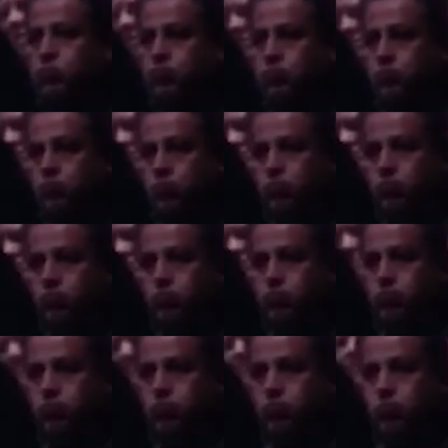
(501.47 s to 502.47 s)

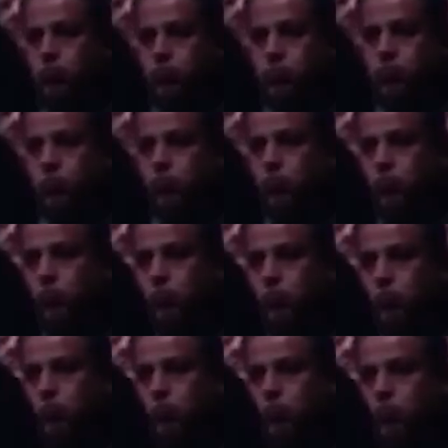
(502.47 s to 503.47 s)

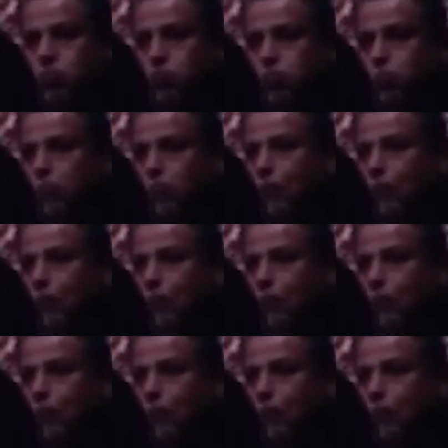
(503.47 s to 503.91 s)
Nobody speaks.